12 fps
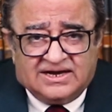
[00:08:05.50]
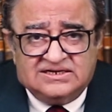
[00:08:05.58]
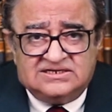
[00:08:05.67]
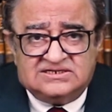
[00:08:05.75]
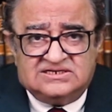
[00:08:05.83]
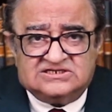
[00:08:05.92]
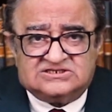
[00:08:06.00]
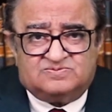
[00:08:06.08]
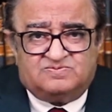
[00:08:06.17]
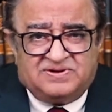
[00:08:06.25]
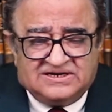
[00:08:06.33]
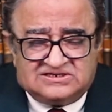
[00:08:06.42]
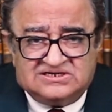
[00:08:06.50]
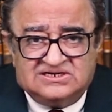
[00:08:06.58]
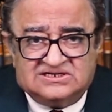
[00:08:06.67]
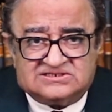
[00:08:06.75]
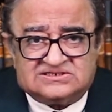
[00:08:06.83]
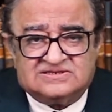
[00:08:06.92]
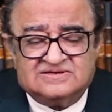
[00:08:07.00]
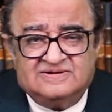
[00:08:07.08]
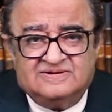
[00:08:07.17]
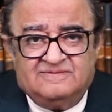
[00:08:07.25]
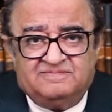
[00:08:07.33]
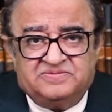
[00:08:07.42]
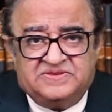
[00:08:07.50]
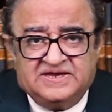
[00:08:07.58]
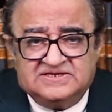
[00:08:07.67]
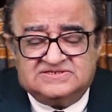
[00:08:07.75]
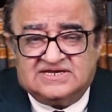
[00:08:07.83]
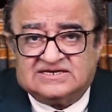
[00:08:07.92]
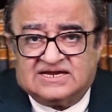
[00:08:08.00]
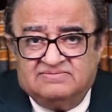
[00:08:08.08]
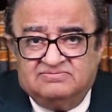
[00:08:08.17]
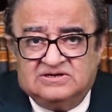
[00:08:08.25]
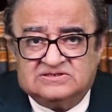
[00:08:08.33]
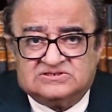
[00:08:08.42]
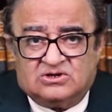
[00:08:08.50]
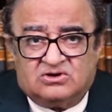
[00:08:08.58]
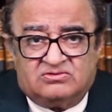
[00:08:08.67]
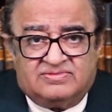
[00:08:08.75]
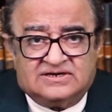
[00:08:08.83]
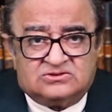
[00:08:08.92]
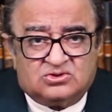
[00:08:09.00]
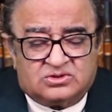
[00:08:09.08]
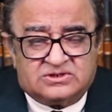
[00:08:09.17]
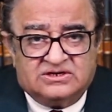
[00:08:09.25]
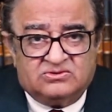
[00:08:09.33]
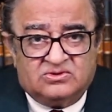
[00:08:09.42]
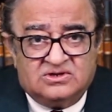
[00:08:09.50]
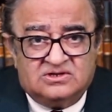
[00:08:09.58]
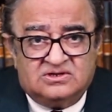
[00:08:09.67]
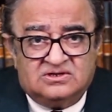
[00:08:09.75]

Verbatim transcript: mindedness, pettiness, things that can be resolved by talking,